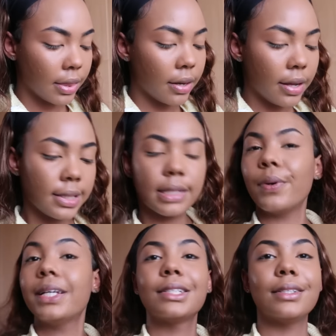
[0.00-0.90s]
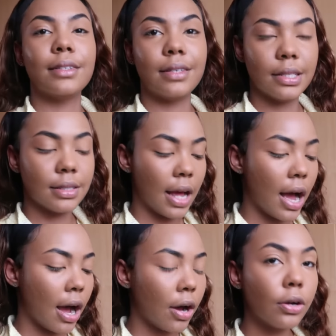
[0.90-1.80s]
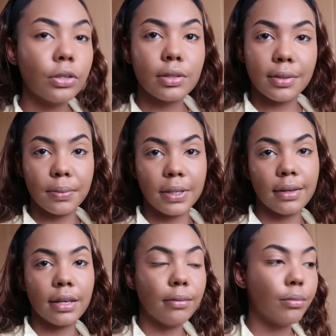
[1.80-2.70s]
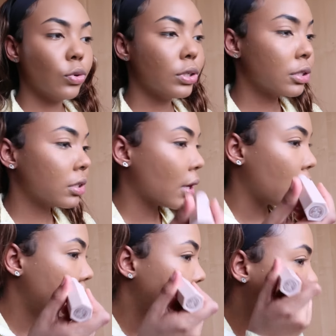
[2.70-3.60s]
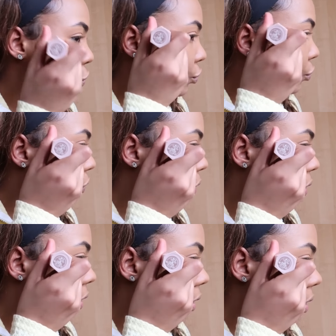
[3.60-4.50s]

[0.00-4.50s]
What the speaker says: The next question is how to be emotionally strong.